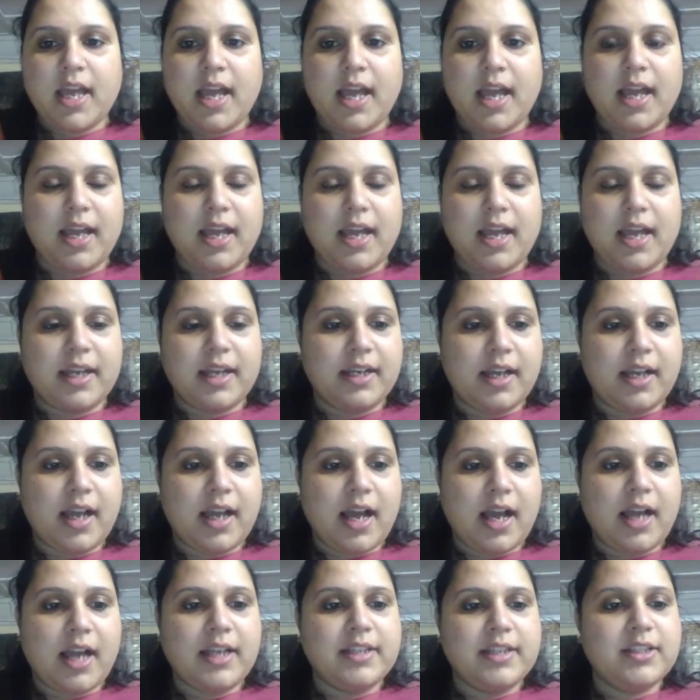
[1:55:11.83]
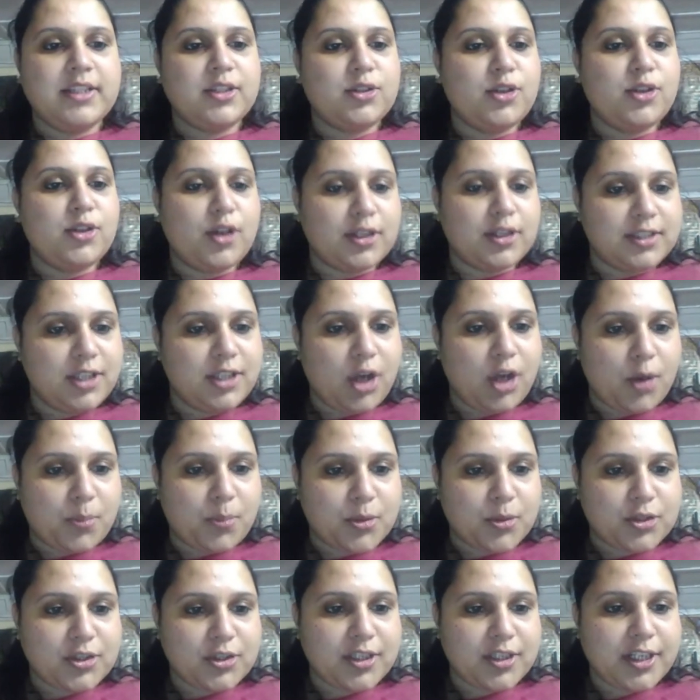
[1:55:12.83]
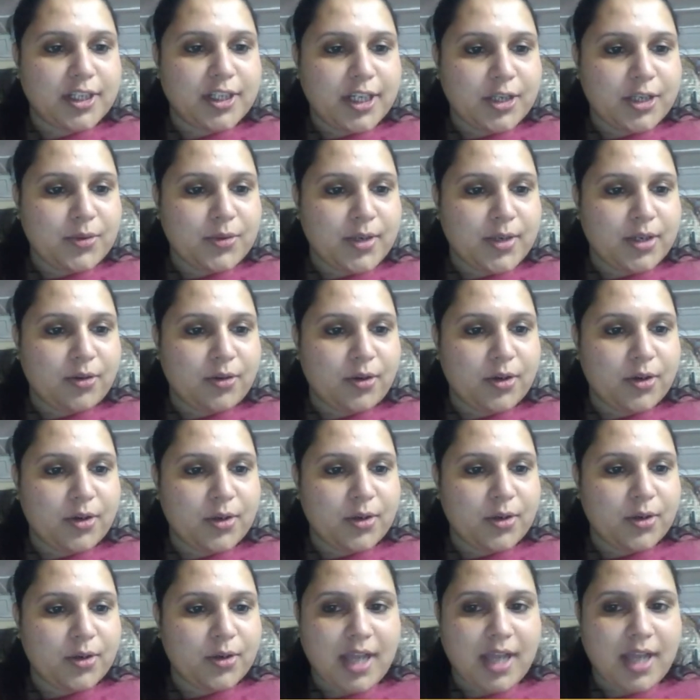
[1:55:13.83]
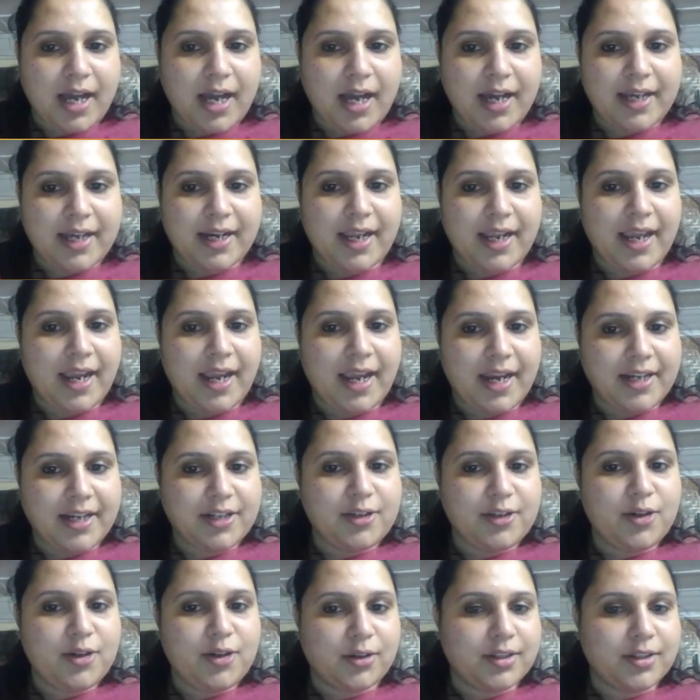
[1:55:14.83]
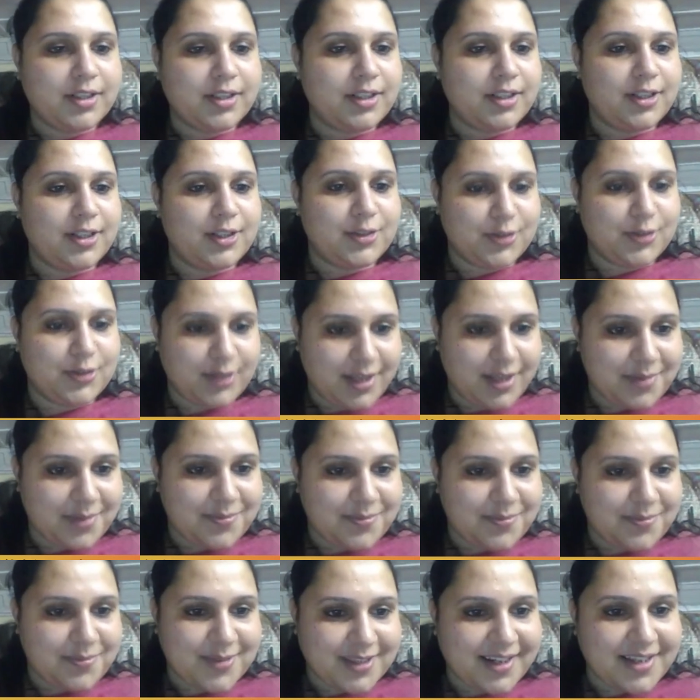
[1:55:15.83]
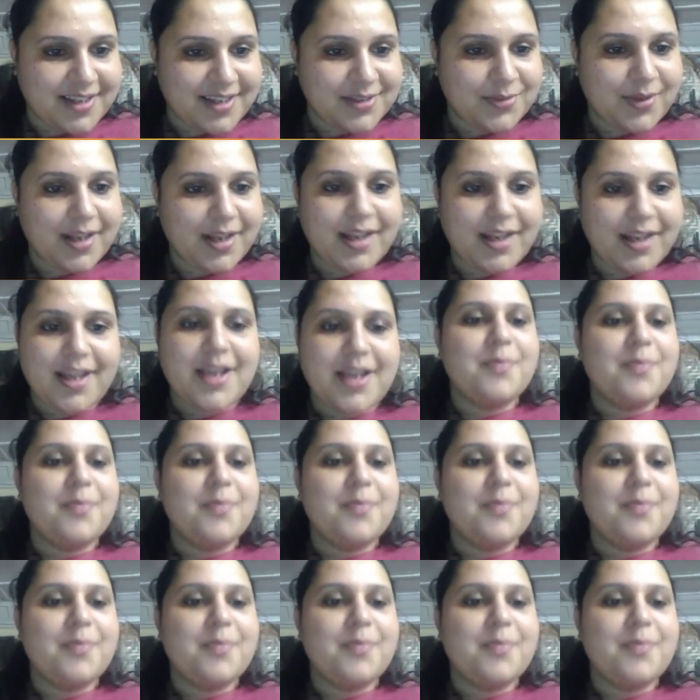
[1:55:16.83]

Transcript: and I just lost the opportunity to introduce our head, Dr. Sudip Mitra, as well.